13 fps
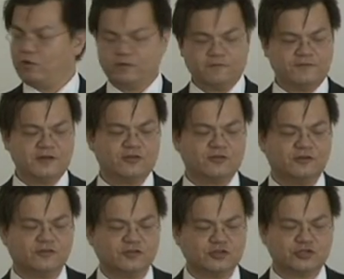Water
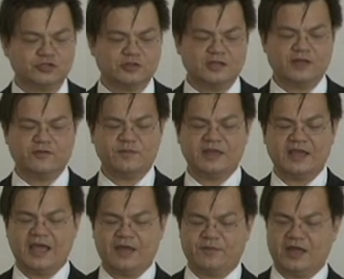features should never
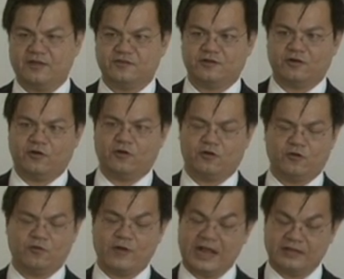be haphazard
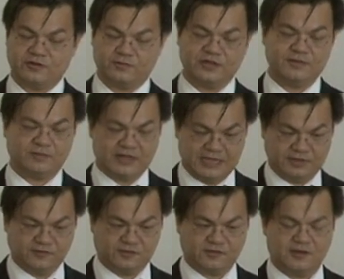or randomly
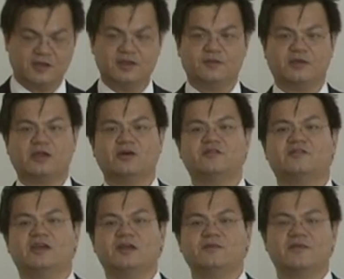placed,
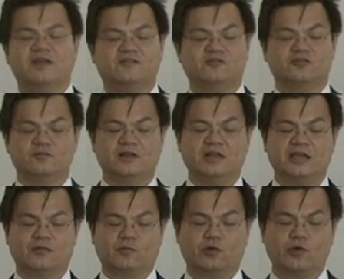because it may
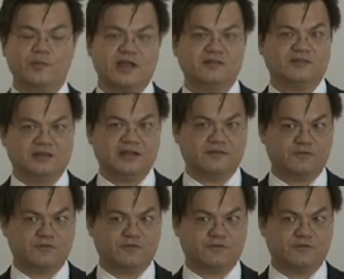stimulate romance